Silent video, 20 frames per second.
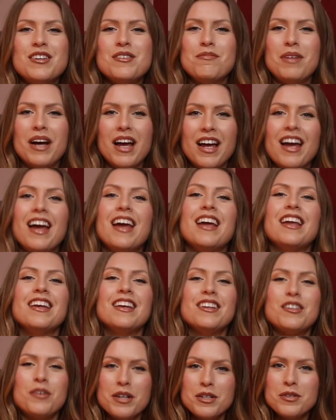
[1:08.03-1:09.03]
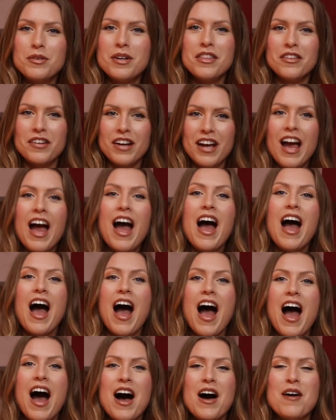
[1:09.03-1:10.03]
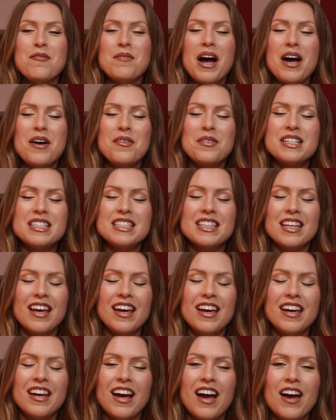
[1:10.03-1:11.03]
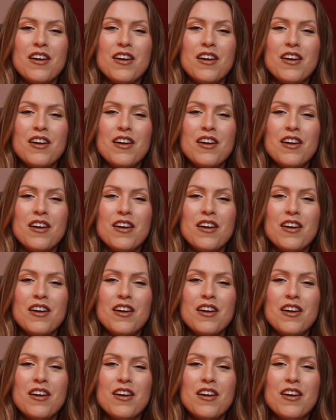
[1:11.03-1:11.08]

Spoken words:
But in 2023, I was like,